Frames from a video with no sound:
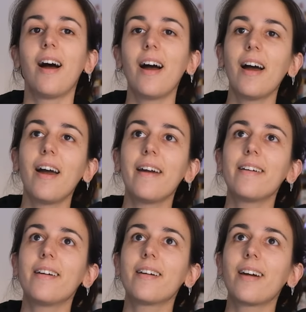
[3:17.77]

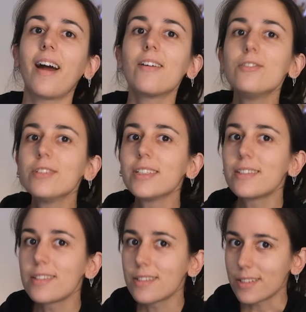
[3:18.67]
I haven't really
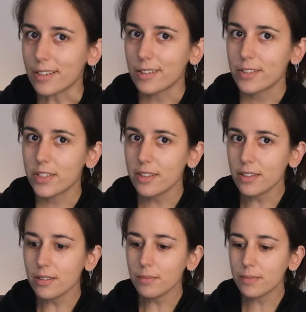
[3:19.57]
stuck to
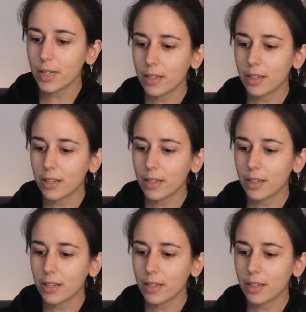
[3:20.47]
them.